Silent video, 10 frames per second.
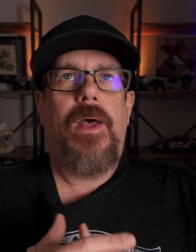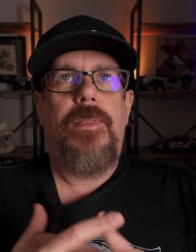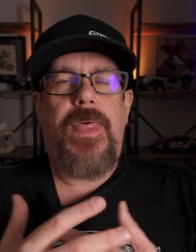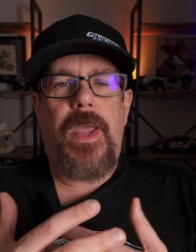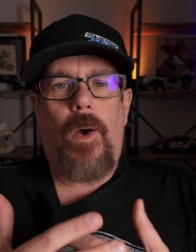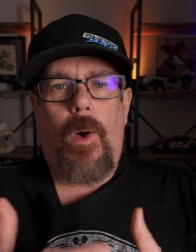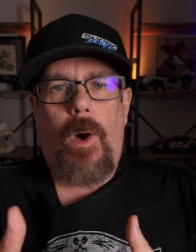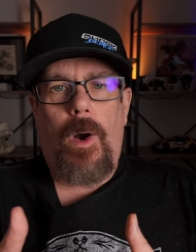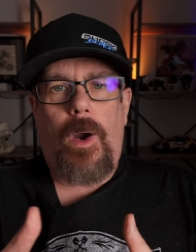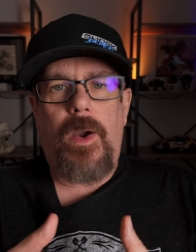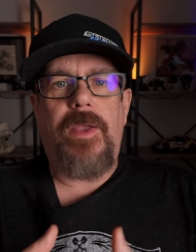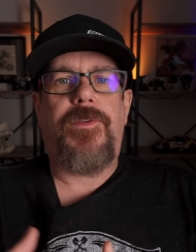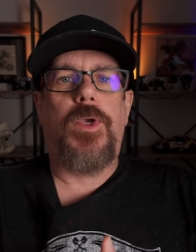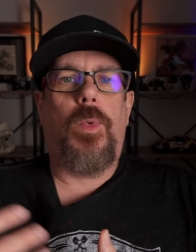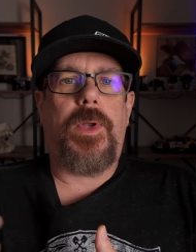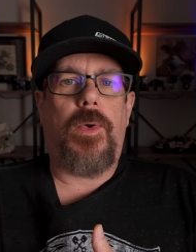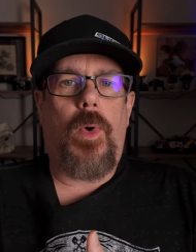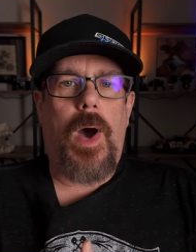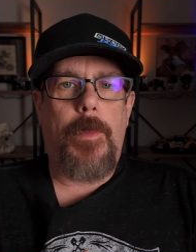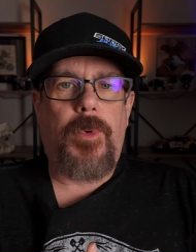They are if you want to
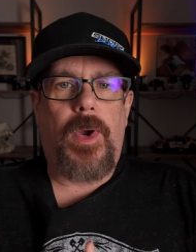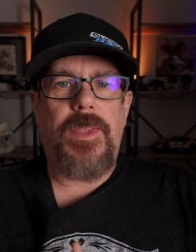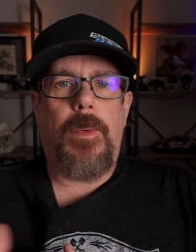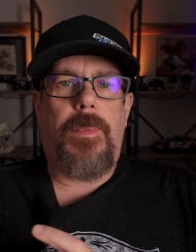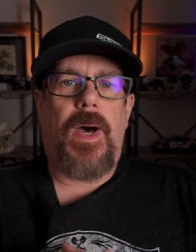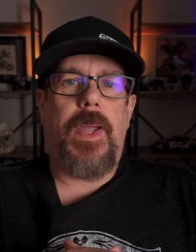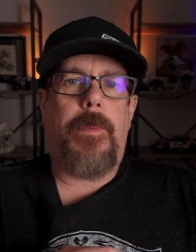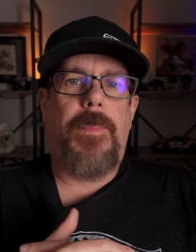upgrade the bike,